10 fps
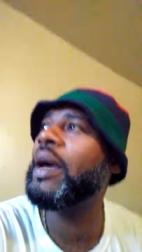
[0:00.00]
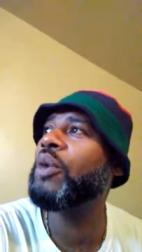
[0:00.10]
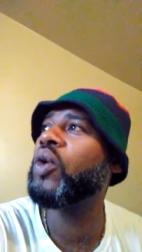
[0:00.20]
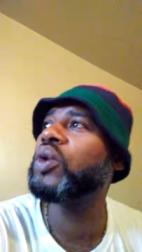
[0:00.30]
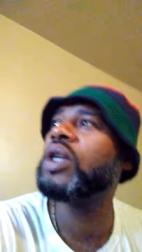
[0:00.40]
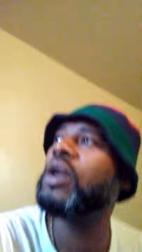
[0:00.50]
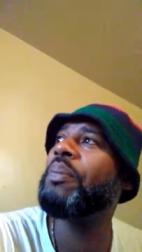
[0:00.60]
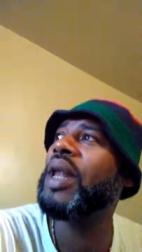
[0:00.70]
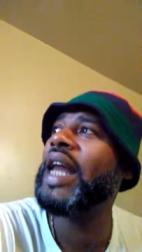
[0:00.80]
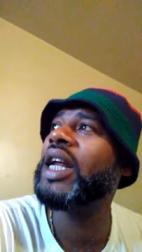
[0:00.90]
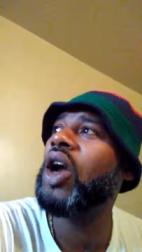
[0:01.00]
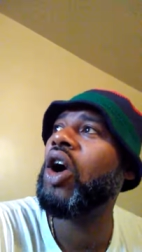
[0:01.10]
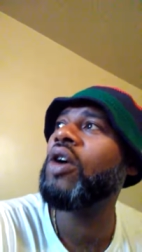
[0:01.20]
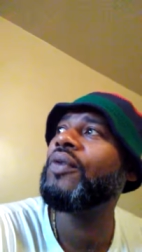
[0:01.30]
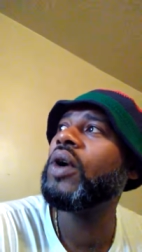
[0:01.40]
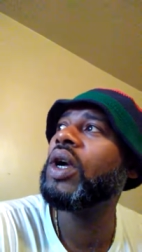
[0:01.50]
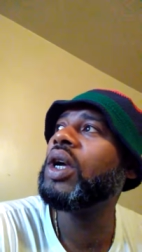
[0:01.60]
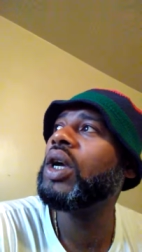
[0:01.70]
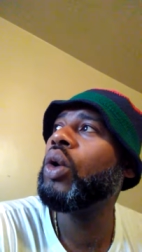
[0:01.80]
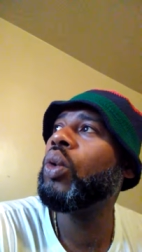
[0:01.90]
chemicals on the planet earth
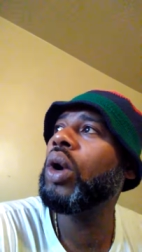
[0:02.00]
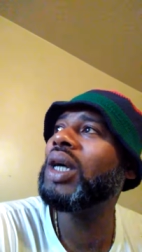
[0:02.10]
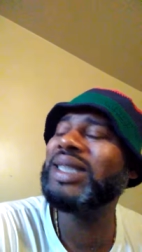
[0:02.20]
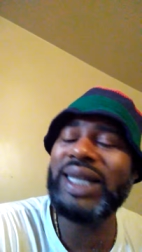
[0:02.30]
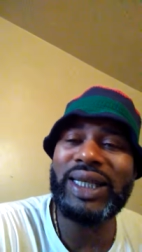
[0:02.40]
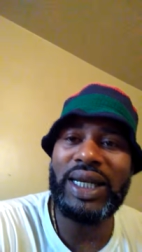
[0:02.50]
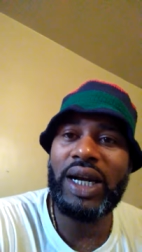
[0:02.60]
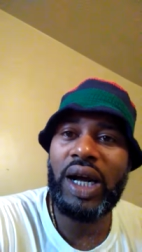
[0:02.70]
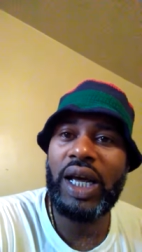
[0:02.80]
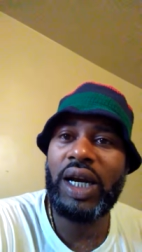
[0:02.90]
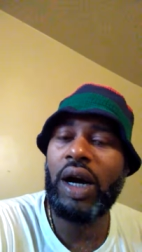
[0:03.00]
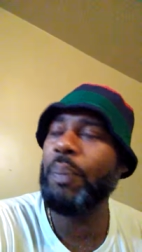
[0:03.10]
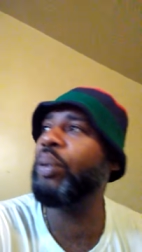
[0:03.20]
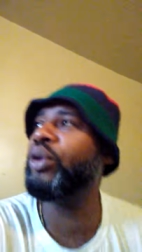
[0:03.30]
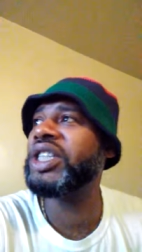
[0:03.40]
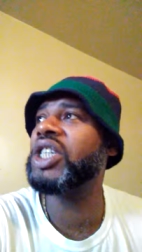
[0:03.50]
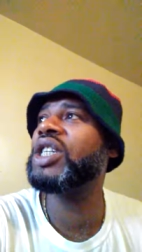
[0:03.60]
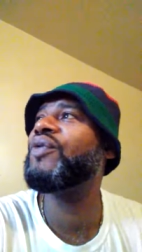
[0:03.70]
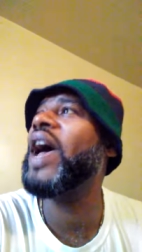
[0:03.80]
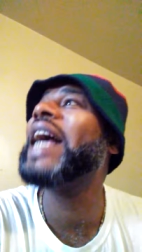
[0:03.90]
just in a, in a
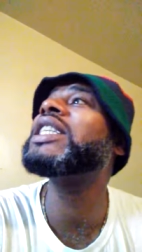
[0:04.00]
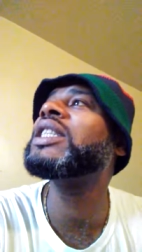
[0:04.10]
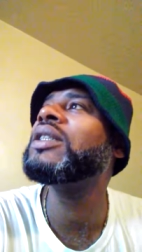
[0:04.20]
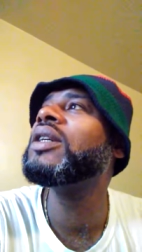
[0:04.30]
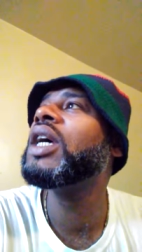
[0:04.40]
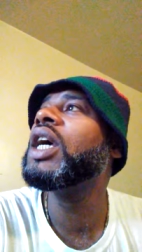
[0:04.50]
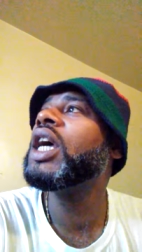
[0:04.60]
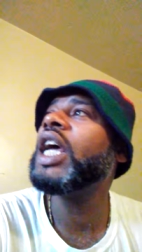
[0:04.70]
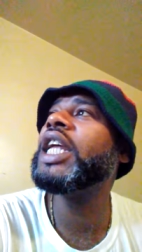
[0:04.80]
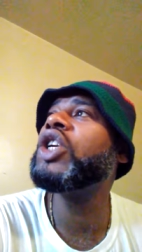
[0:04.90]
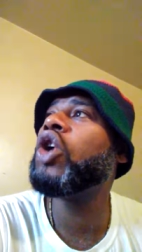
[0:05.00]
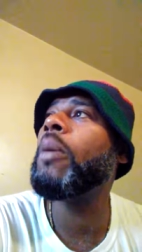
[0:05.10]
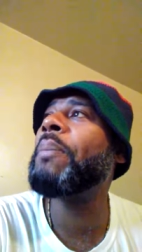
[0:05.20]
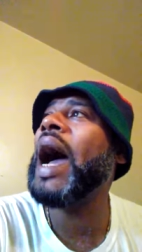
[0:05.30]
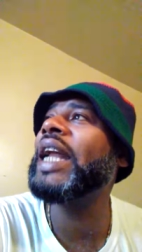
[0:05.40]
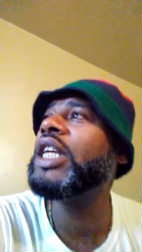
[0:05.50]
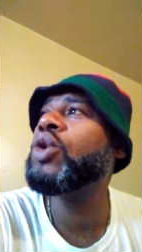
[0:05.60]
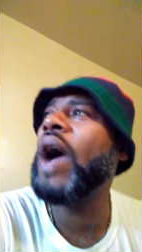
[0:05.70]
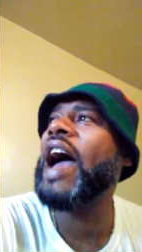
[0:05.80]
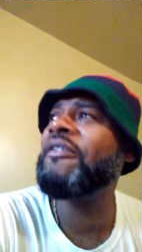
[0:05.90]
capricious fashion. In your body,
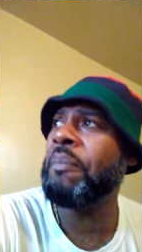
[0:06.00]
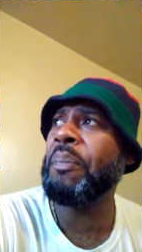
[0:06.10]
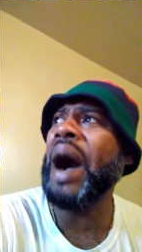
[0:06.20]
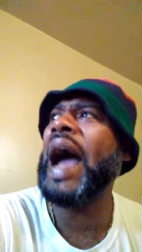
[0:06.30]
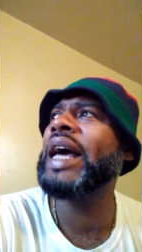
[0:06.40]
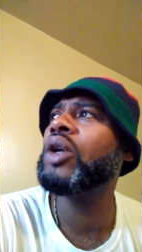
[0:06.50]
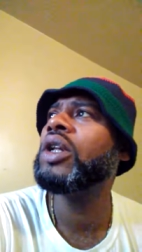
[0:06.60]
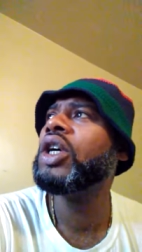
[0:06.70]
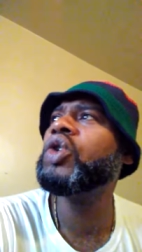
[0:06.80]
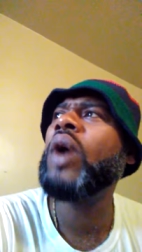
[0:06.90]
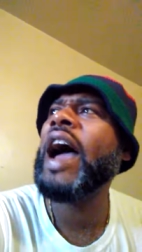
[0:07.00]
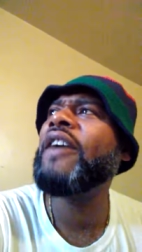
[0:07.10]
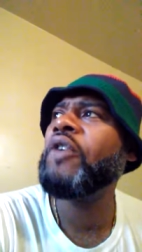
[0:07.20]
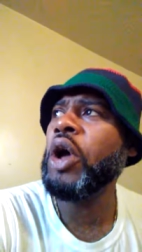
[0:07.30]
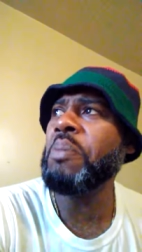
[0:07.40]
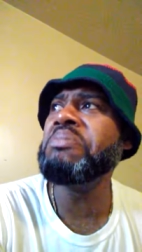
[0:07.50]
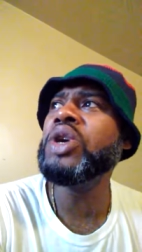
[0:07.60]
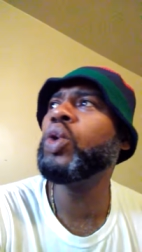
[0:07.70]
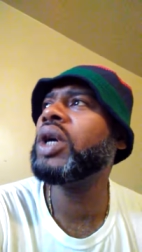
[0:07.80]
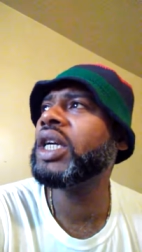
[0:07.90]
you have bile, you have
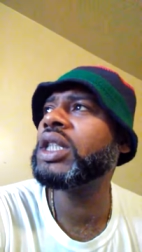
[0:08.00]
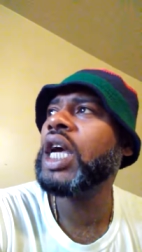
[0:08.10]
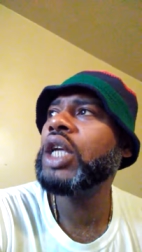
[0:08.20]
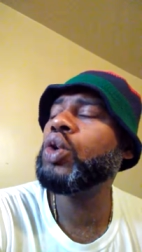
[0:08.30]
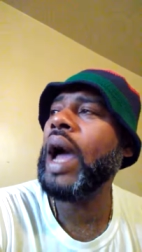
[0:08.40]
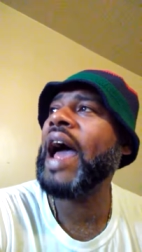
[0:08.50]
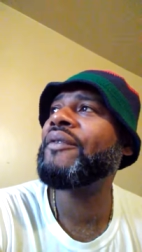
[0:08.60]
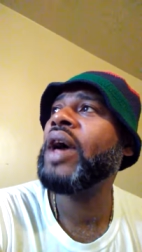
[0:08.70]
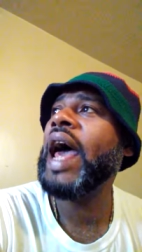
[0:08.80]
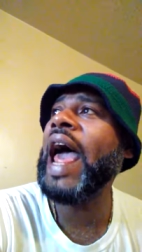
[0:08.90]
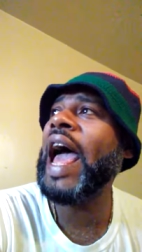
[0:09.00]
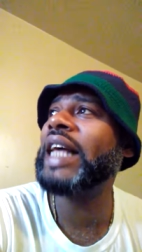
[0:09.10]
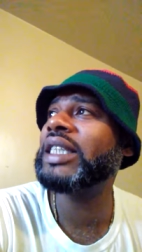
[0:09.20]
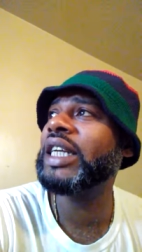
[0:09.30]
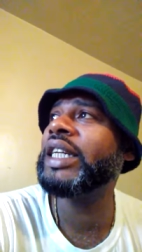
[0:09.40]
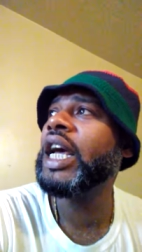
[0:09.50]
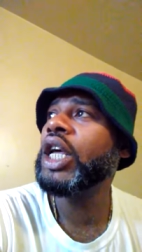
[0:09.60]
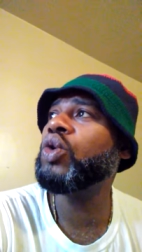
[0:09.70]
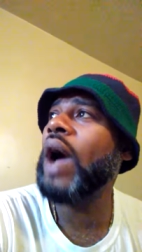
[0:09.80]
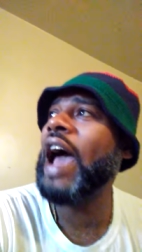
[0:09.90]
mucus, you have acid,
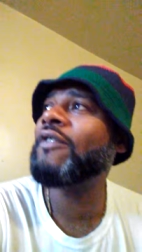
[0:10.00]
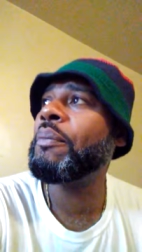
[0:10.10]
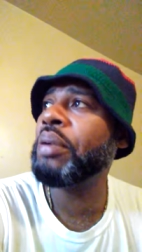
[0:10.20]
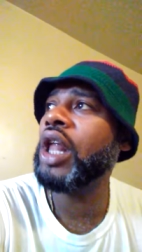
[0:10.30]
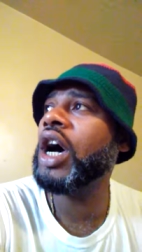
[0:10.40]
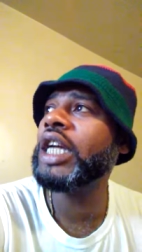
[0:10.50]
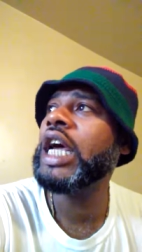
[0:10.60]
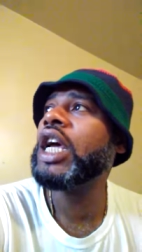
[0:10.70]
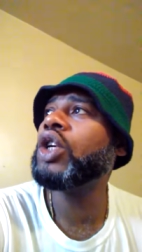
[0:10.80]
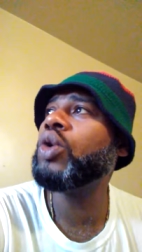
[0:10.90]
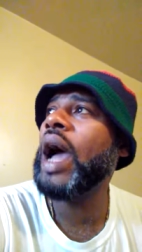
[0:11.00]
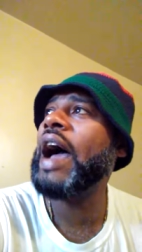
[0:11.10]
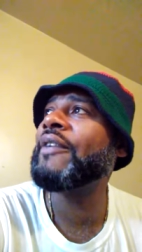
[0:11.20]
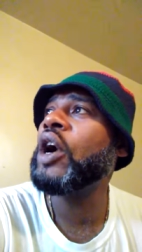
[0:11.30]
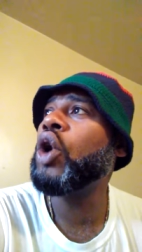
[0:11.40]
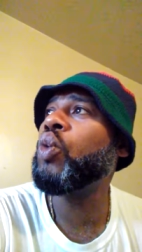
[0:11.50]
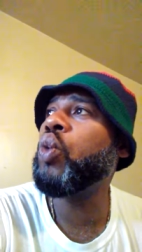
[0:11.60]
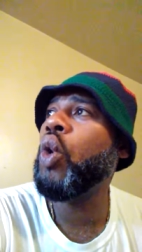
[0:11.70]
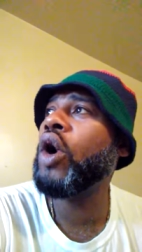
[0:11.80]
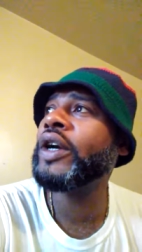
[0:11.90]
you have blood, you have
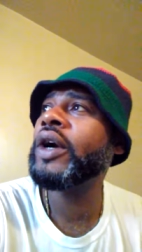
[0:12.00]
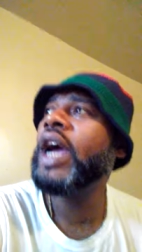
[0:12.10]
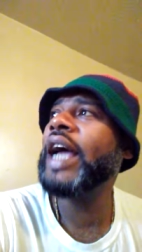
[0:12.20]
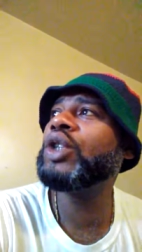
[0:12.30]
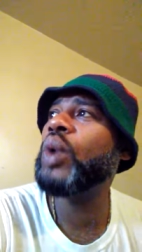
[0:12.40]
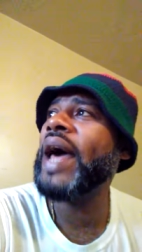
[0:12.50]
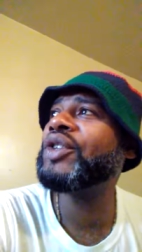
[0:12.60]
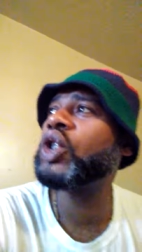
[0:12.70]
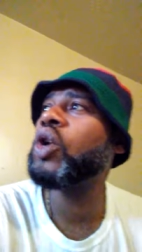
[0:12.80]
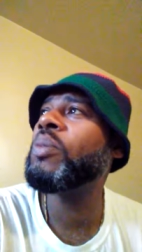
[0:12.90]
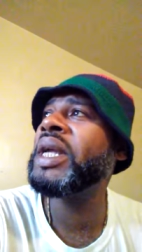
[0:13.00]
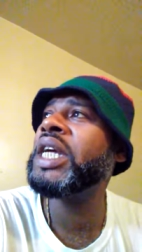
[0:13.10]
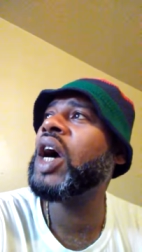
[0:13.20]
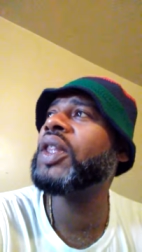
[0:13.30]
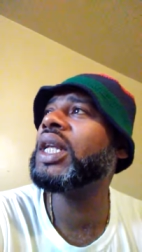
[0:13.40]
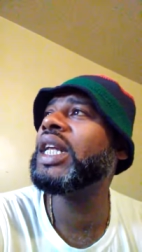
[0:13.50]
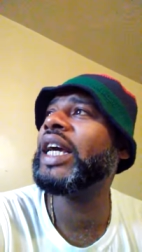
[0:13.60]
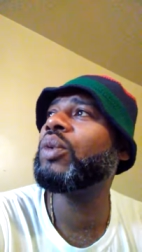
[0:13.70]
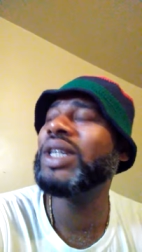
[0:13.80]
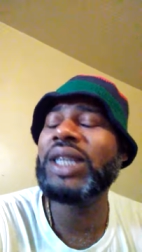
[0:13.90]
water, and you have so many other
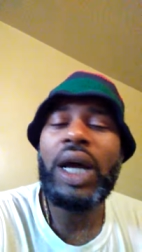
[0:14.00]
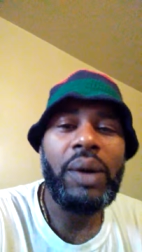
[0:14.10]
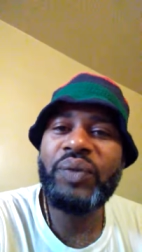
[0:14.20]
liquids.